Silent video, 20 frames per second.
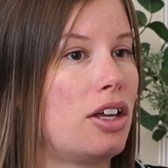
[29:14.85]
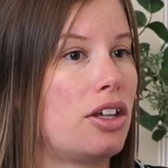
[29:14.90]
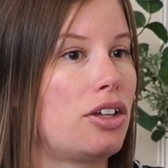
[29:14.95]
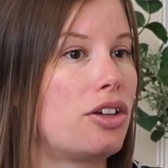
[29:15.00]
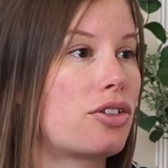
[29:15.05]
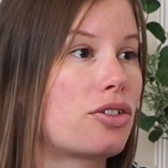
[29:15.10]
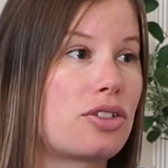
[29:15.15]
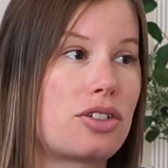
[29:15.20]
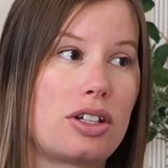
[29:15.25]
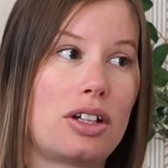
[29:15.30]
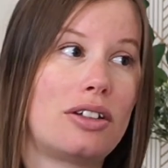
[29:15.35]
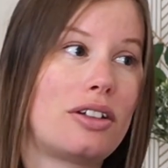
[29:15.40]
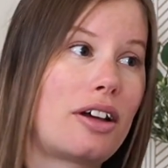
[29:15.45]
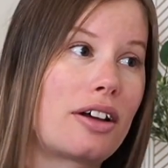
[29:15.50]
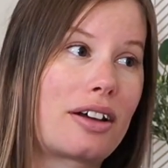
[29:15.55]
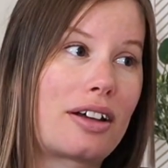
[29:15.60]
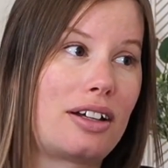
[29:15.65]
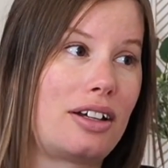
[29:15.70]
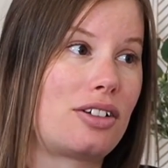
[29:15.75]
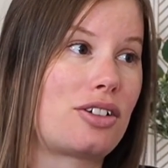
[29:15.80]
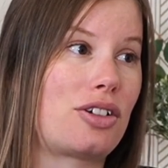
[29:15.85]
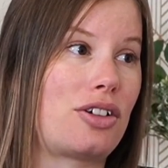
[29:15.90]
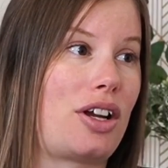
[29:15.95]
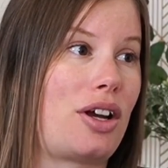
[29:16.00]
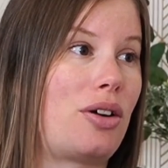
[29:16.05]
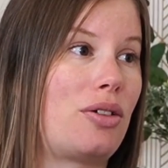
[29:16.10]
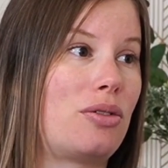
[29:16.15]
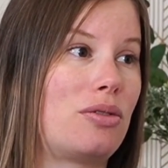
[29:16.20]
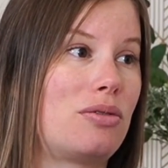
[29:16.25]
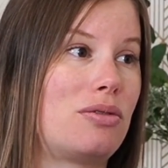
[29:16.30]
you're still not going to turn
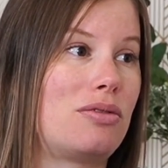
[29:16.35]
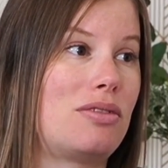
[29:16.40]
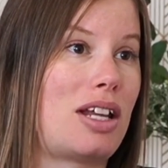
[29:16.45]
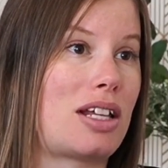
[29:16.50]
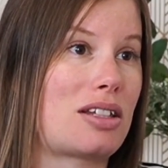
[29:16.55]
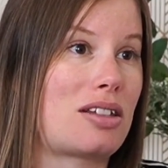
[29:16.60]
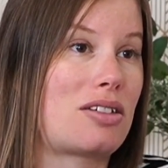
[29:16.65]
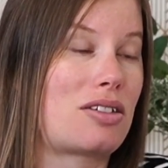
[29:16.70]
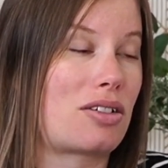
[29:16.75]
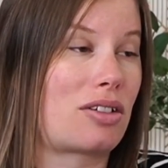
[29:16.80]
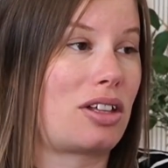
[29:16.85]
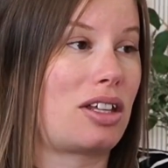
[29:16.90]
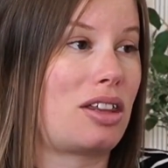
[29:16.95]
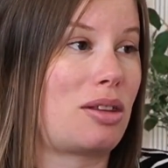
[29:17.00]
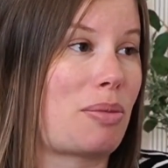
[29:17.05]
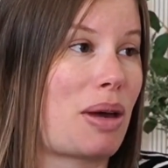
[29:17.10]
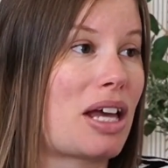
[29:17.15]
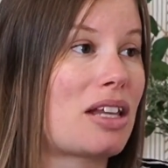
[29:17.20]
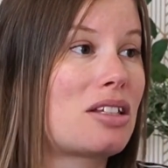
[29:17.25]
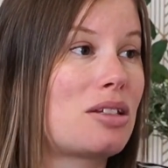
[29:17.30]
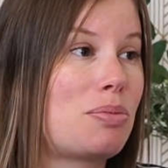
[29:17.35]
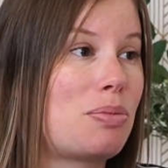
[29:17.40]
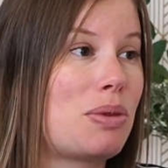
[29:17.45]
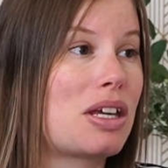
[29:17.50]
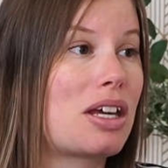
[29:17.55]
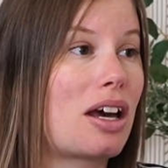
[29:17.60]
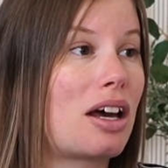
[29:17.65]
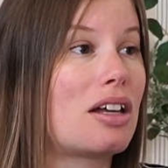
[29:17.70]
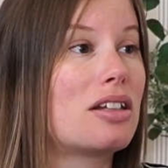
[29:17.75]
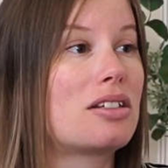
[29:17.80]
out necessarily the best
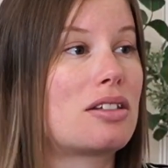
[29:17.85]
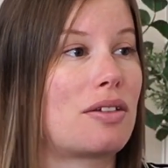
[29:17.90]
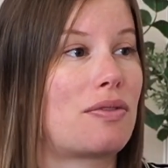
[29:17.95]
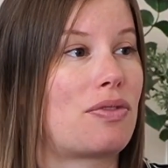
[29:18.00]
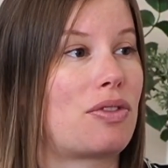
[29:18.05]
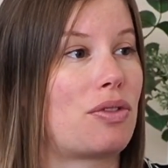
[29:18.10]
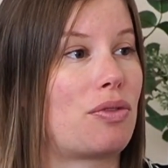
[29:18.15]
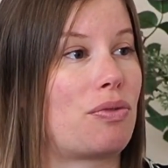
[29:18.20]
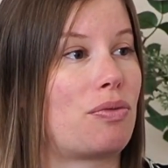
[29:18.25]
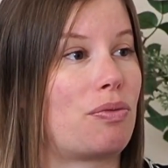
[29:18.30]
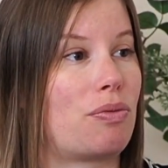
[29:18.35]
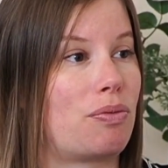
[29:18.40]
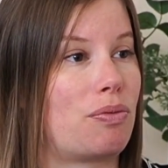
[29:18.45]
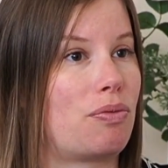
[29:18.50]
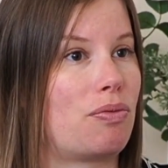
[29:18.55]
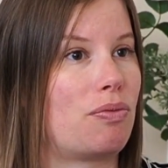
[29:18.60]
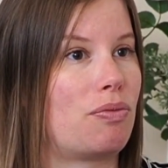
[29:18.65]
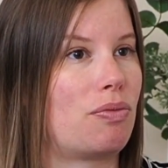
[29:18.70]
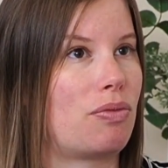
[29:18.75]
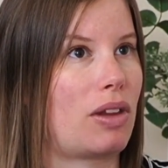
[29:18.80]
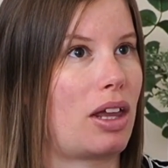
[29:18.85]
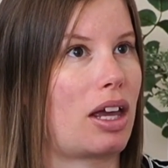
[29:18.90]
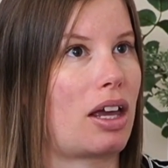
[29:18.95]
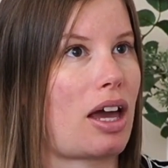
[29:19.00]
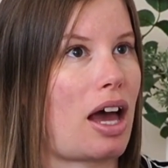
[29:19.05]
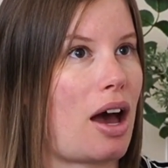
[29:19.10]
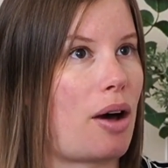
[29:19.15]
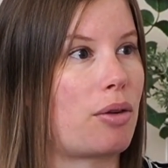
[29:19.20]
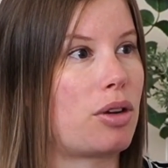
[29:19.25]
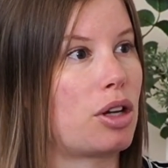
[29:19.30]
because of the like
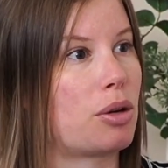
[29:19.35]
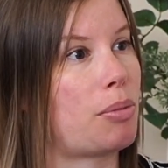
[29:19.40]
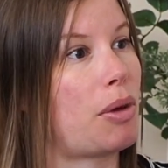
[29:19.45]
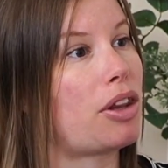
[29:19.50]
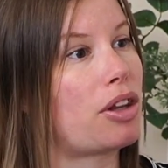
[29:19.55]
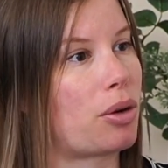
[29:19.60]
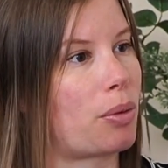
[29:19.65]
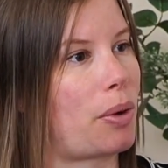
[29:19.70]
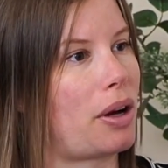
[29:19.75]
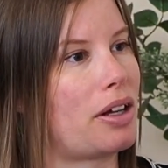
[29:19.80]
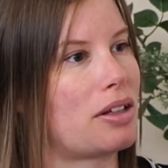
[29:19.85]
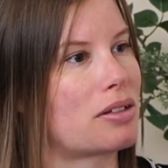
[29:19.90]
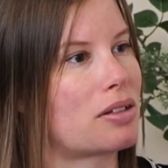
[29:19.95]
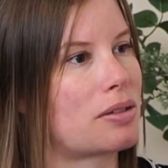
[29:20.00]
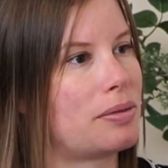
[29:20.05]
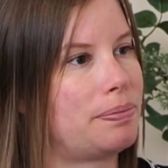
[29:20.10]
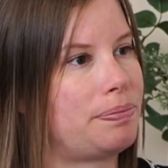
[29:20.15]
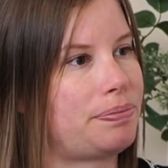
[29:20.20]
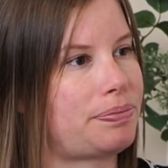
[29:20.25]
how your mother was.